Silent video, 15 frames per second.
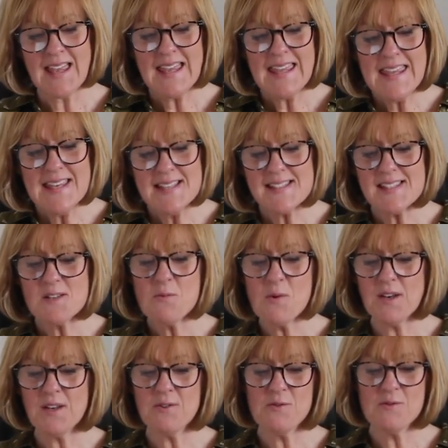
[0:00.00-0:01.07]
He is the
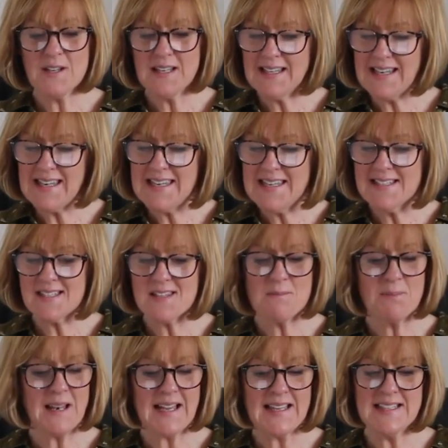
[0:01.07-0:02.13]
one who can lead the
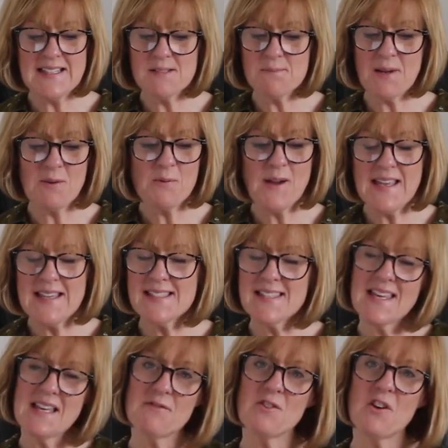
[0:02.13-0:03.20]
blind by ways
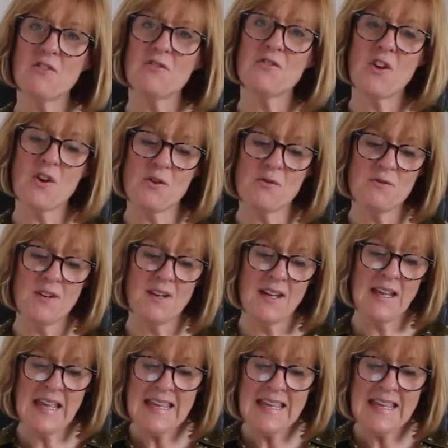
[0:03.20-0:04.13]
they have not known.